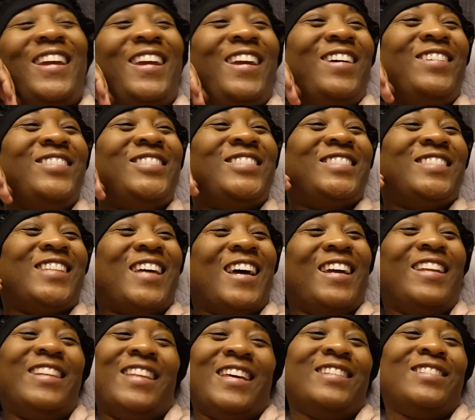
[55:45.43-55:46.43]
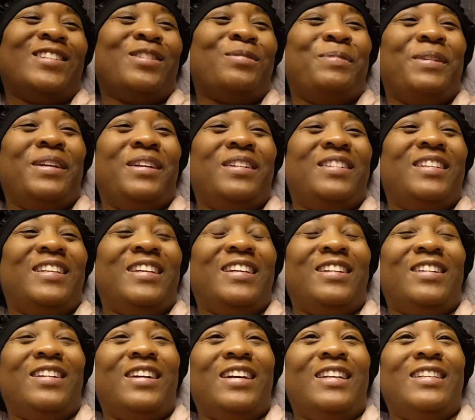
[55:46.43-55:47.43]
yeah, she's like, That's gonna be your
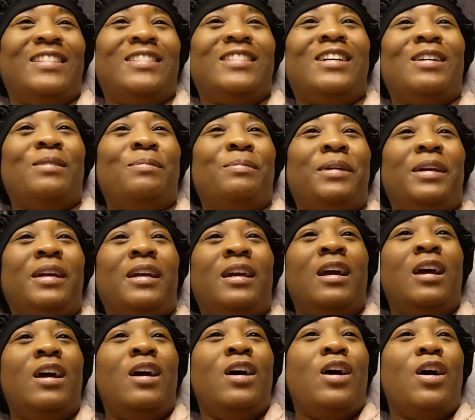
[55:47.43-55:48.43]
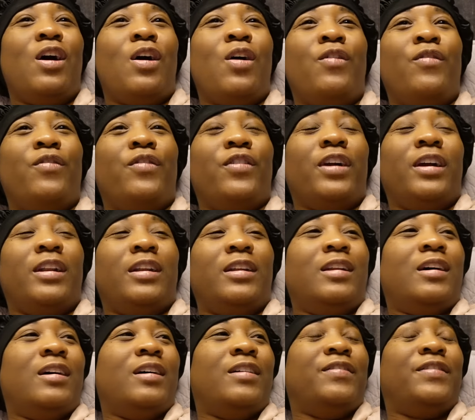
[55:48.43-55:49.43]
dinner. It is gonna be over and
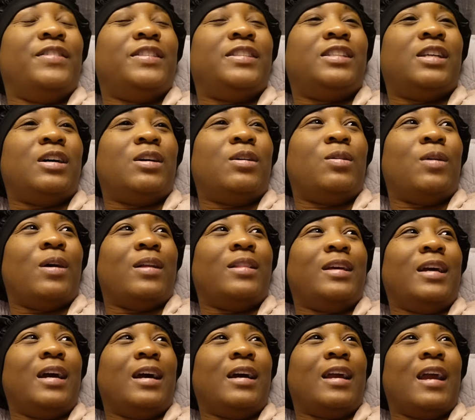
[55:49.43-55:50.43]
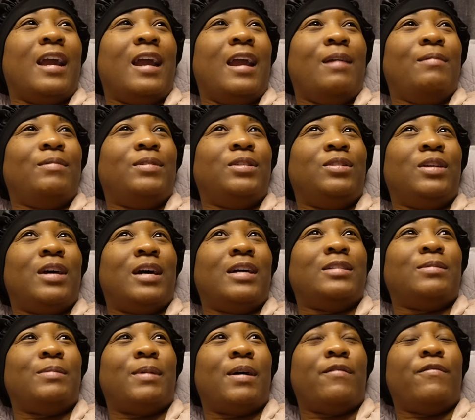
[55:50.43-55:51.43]
enough. So I think I came to you
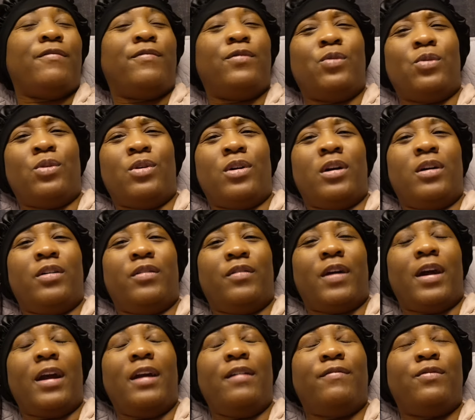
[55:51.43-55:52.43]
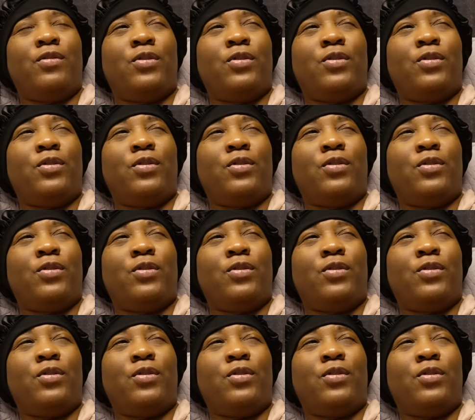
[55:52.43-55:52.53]
guys about four, right?